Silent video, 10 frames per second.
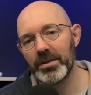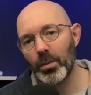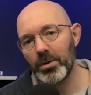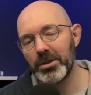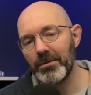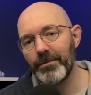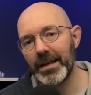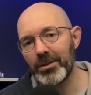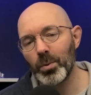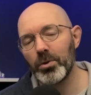So once you've
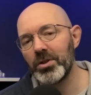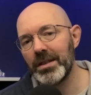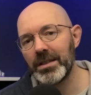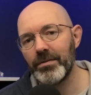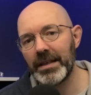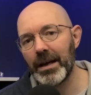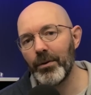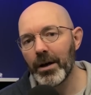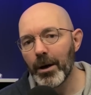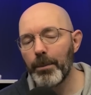finished watching this video,
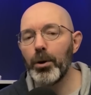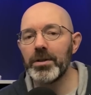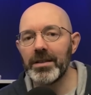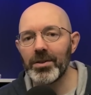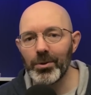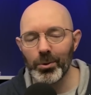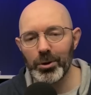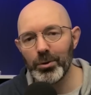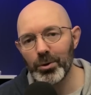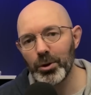put into your
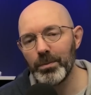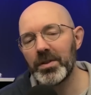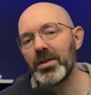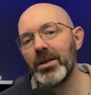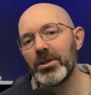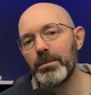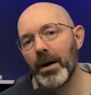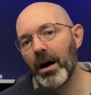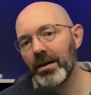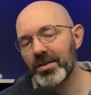YouTube search
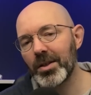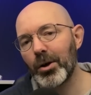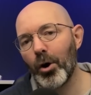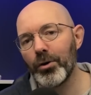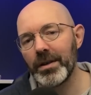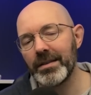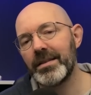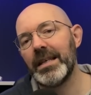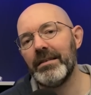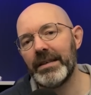bar Seconda
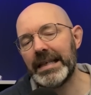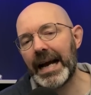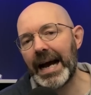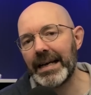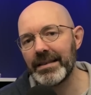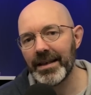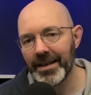TV ad.